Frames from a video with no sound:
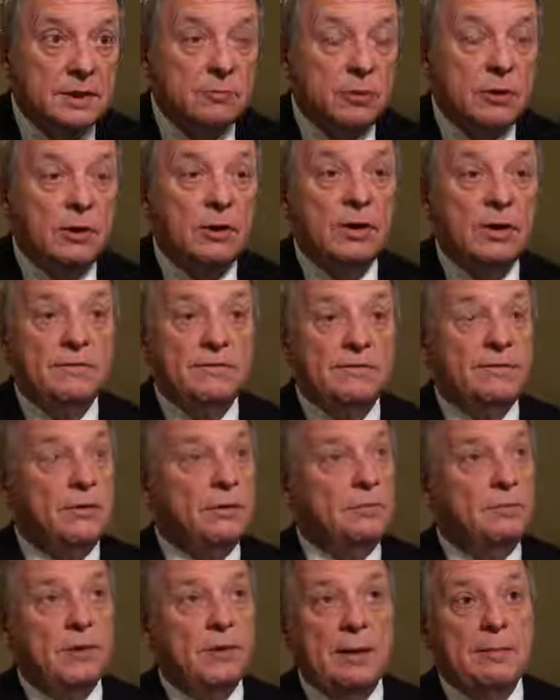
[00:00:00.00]
It went on
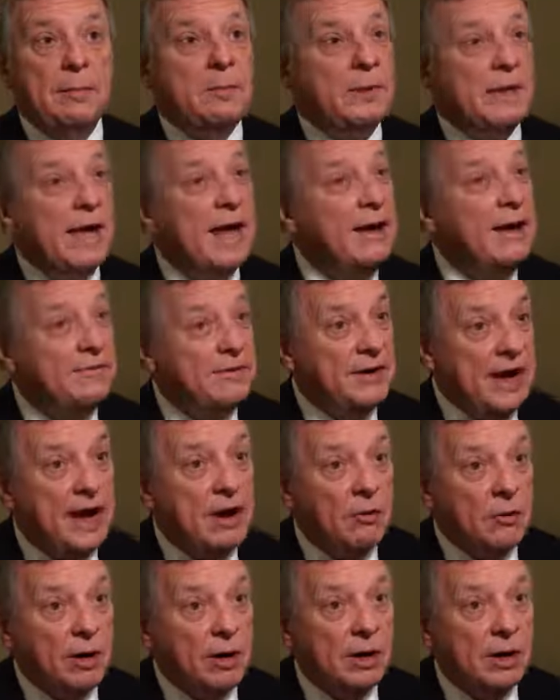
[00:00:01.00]
for probably half an
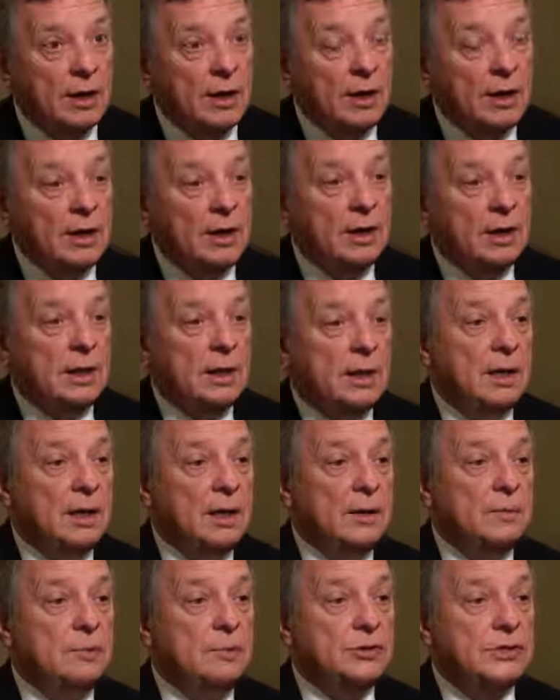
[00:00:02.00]
hour.
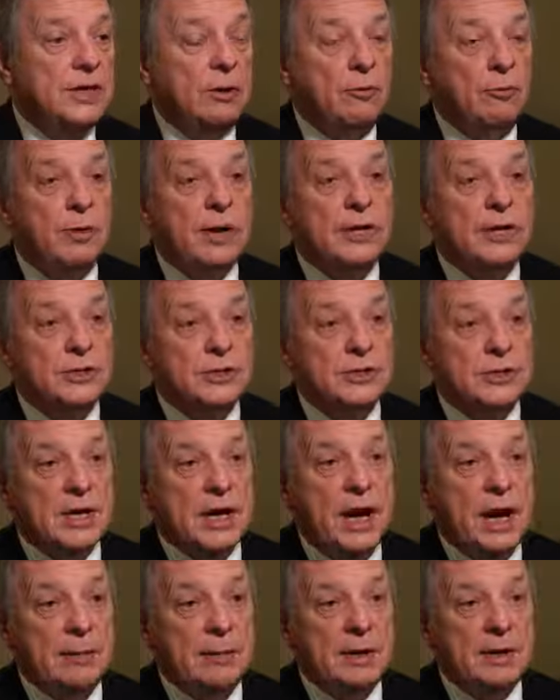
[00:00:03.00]
Uh, the most outrageous
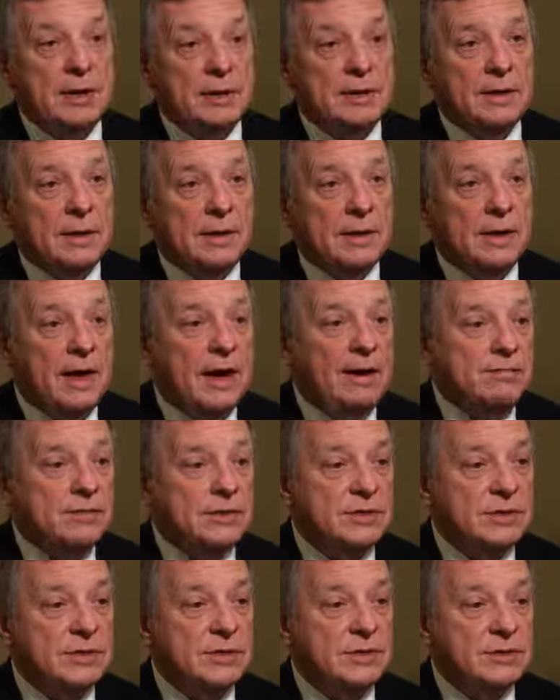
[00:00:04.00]
comment, uh,
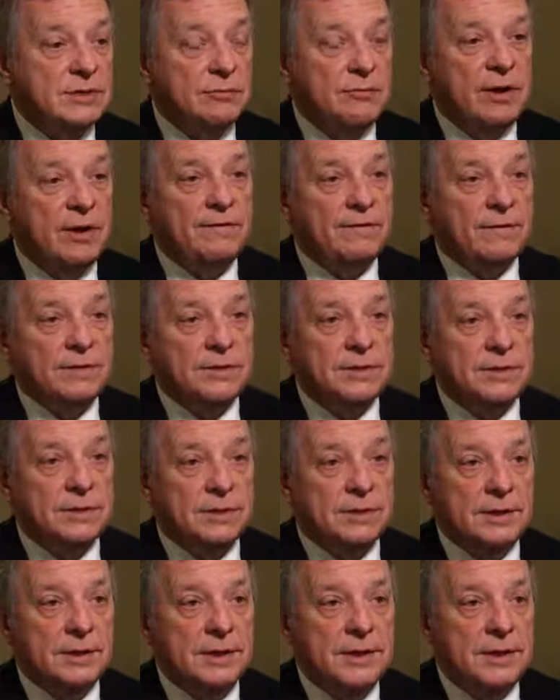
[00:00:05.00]
obviously, is in reference
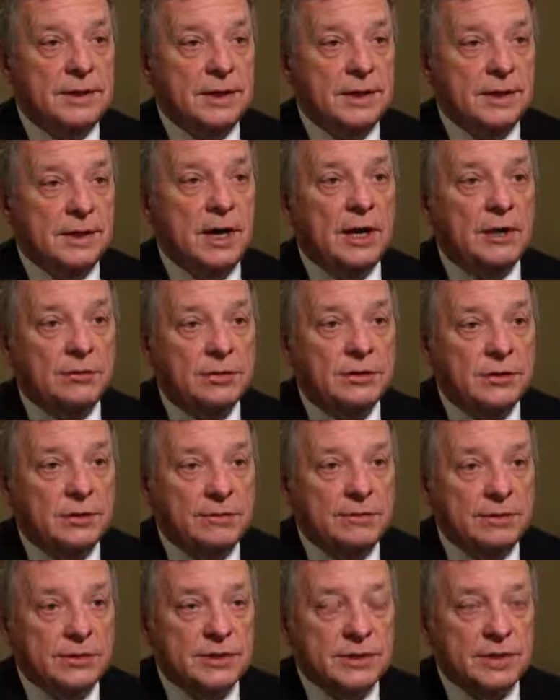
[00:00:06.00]
to countries
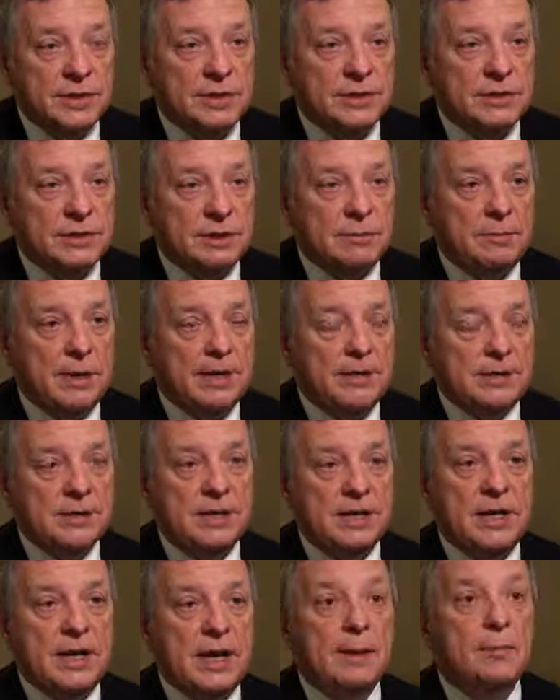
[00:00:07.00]
overseas that might
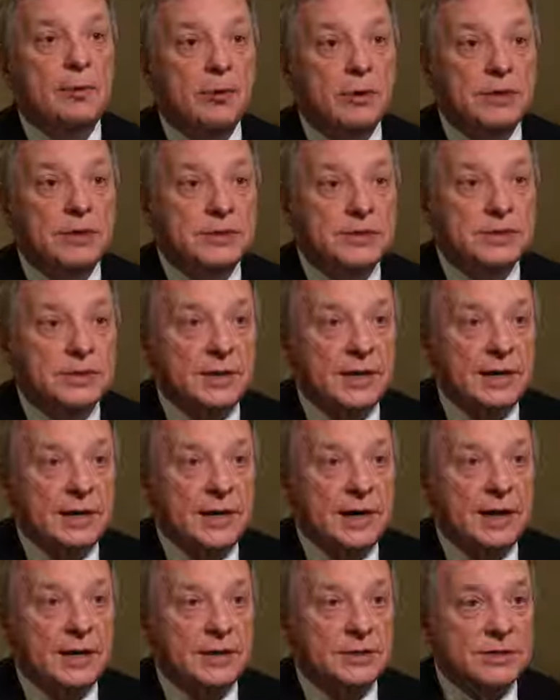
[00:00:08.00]
send immigrants to the
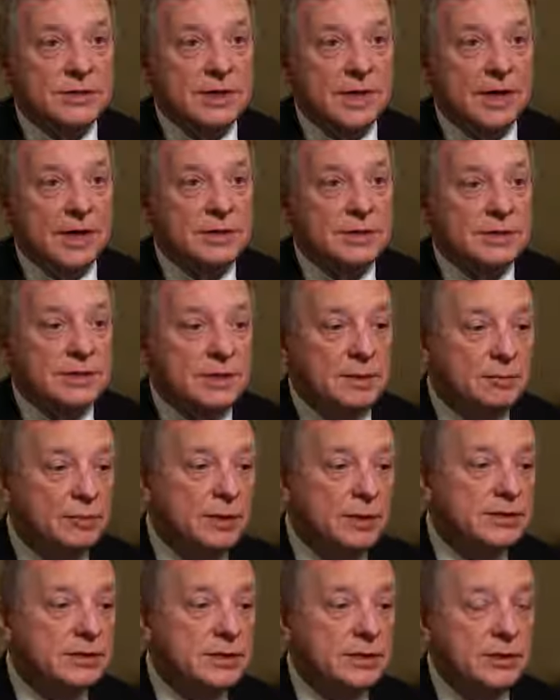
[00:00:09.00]
United States, and the
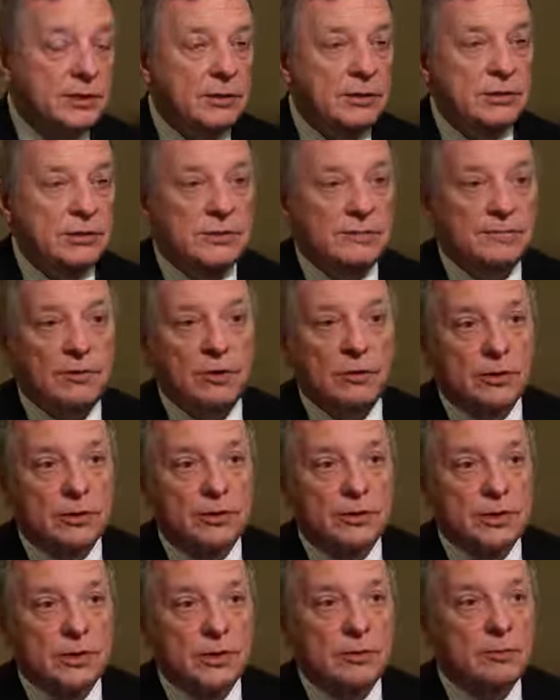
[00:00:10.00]
president used the vulgar
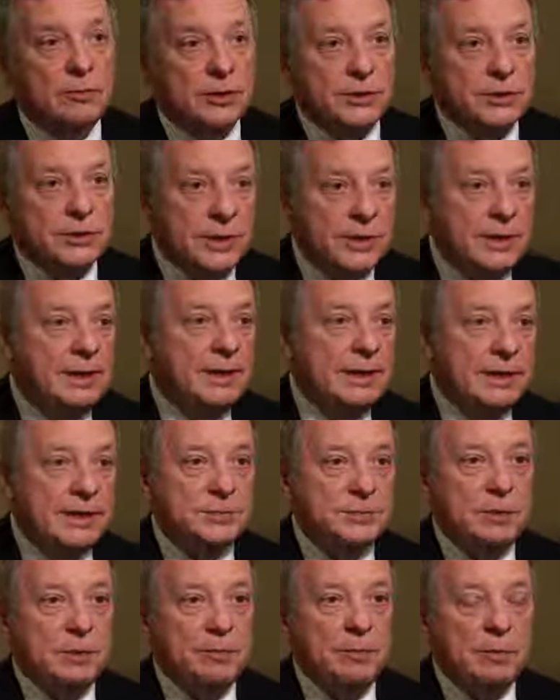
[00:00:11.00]
term, which
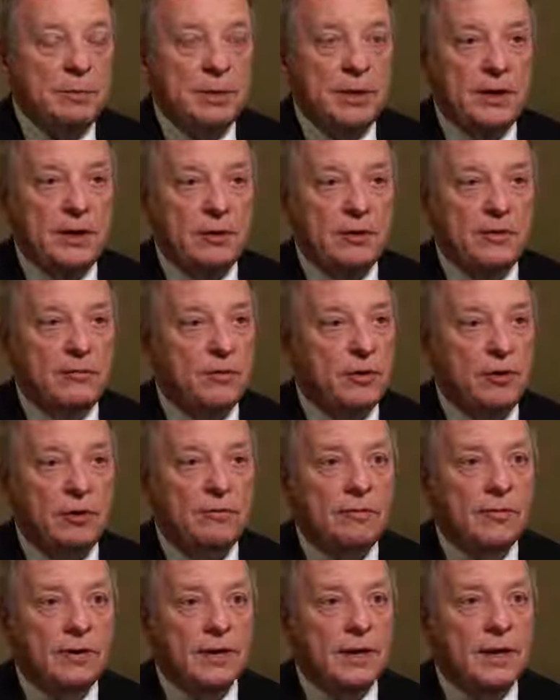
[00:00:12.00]
has been repeated over and over